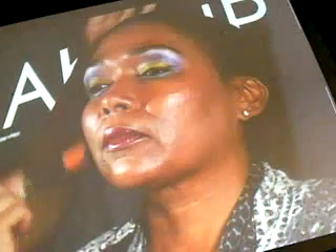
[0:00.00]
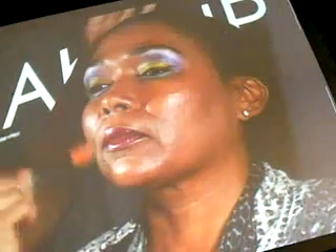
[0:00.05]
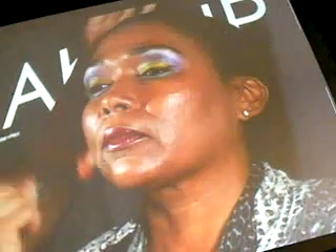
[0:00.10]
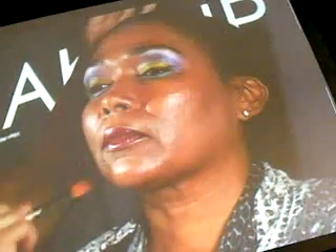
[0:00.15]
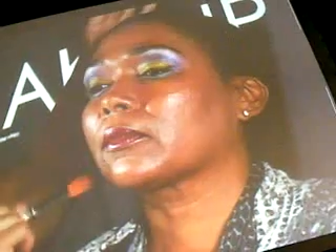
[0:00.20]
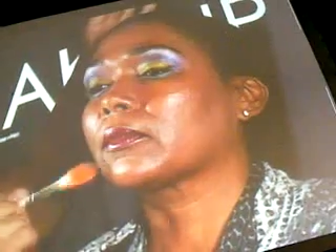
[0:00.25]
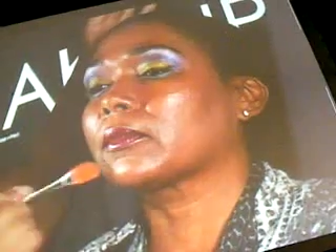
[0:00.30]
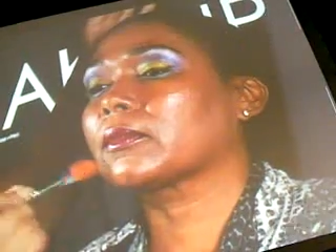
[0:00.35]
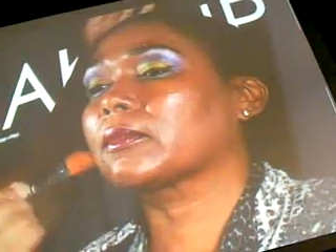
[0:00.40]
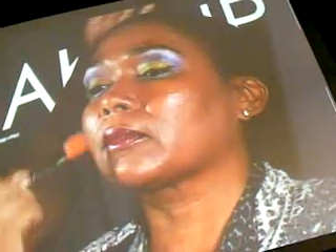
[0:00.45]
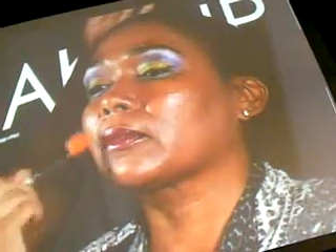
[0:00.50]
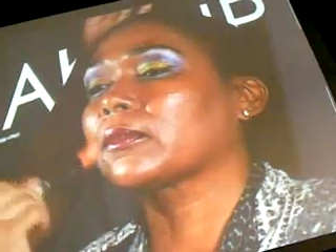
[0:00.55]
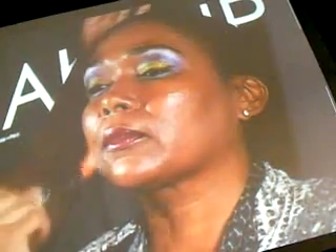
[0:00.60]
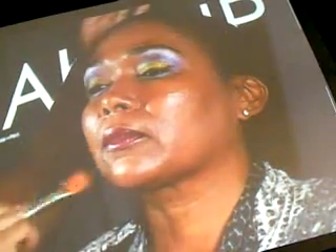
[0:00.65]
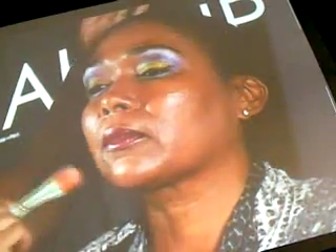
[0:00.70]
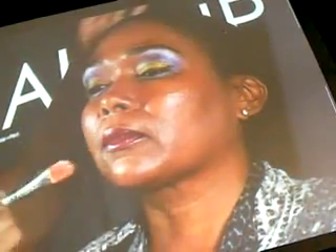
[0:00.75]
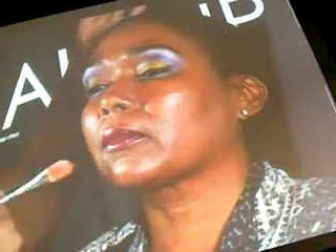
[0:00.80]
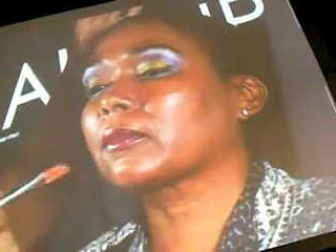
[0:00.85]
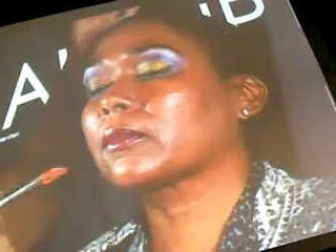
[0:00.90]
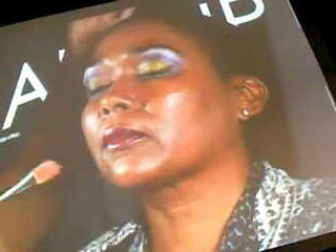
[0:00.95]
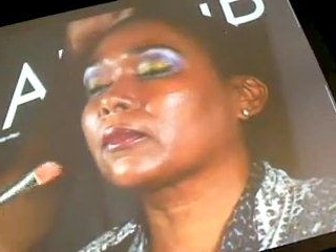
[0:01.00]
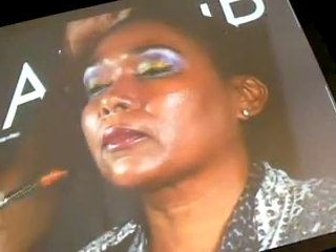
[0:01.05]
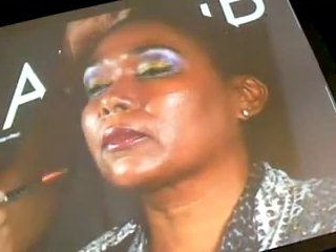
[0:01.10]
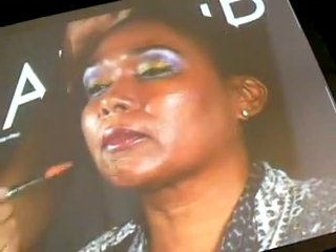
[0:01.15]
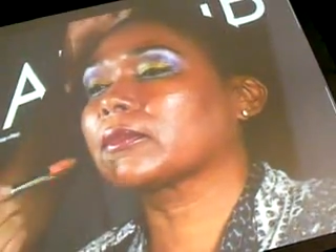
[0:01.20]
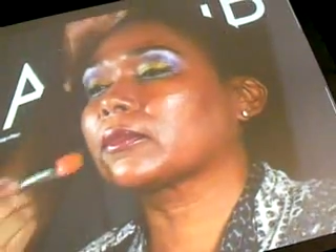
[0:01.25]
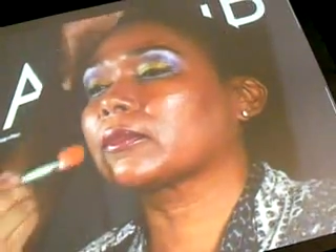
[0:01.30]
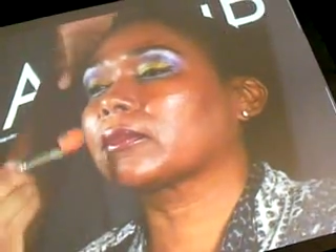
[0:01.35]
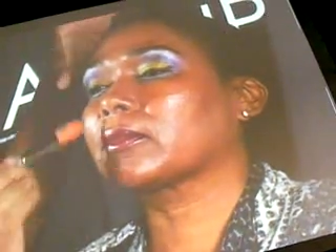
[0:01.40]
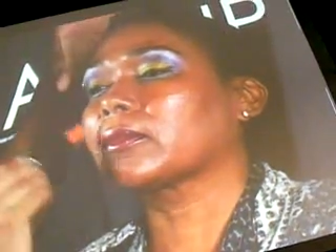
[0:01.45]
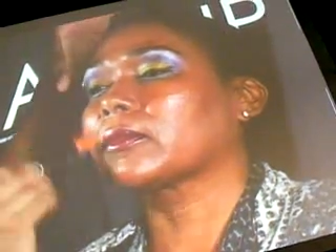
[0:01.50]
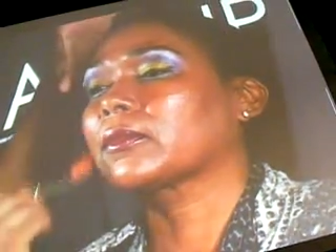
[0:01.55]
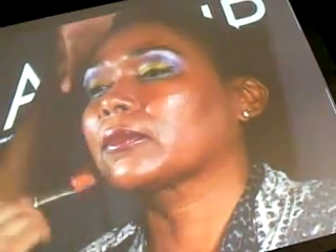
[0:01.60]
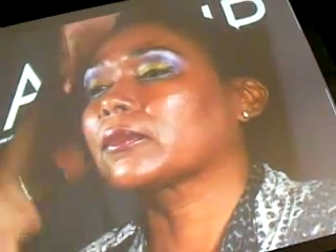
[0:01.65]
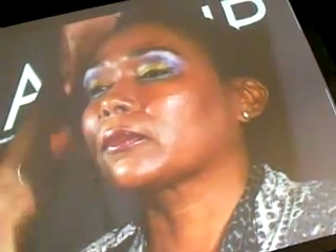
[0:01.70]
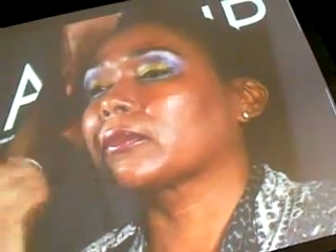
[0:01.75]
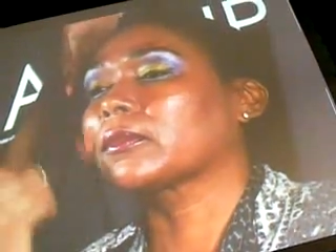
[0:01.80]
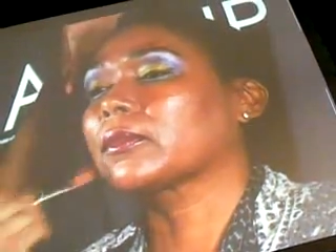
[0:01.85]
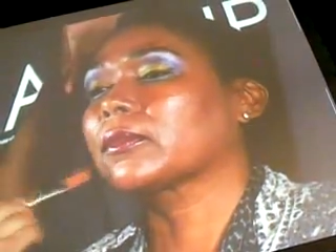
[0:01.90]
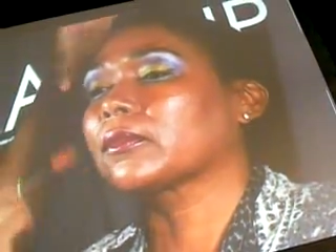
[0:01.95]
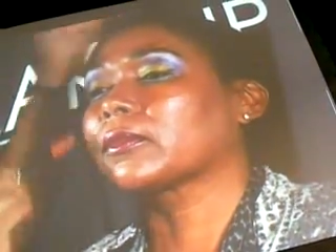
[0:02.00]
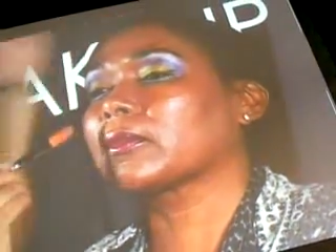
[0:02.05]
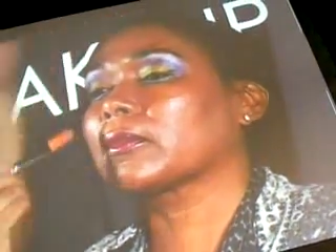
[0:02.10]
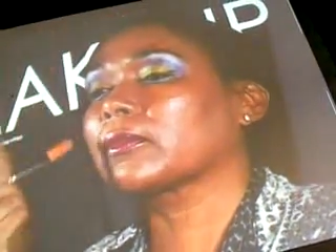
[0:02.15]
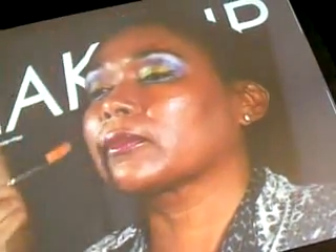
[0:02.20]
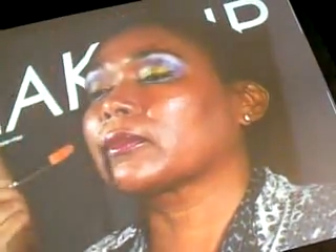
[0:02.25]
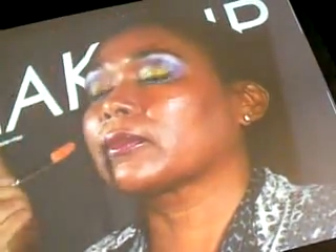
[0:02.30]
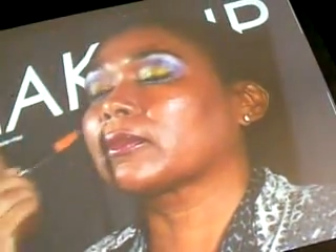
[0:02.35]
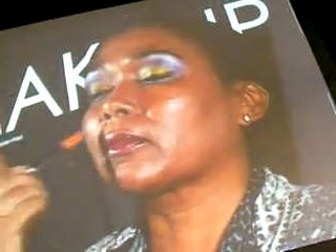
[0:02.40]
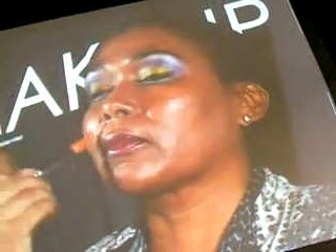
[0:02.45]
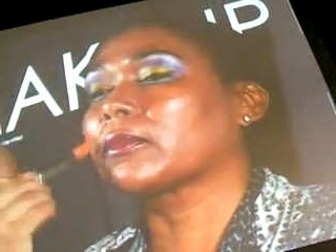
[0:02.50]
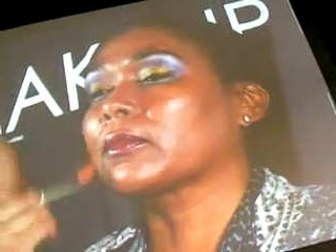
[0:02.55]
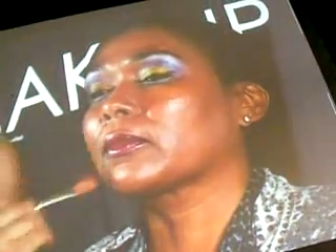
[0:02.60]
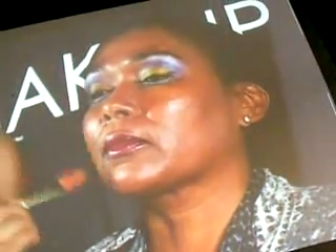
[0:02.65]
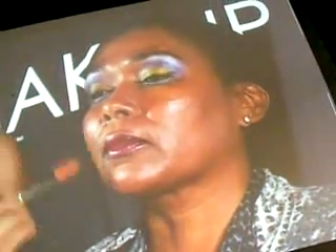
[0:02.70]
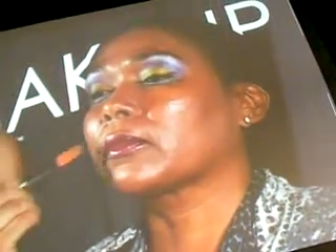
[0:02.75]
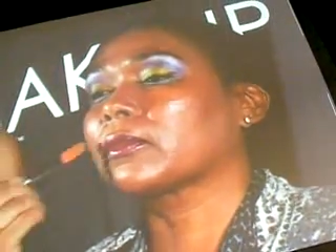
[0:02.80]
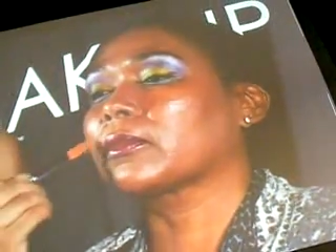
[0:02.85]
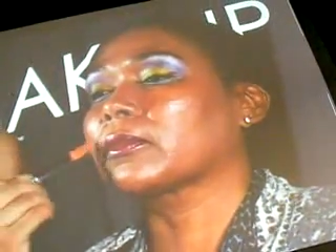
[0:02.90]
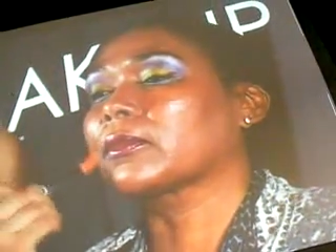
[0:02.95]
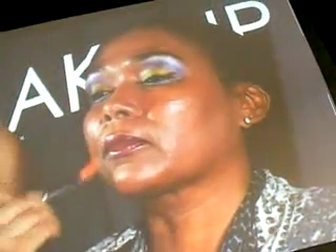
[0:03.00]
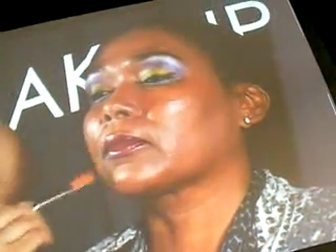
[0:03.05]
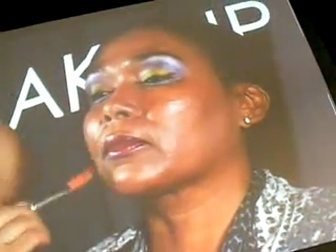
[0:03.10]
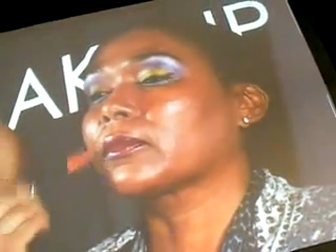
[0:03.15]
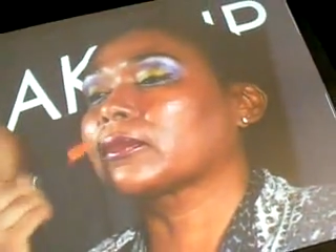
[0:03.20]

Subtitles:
Again, with the using a foundation brush.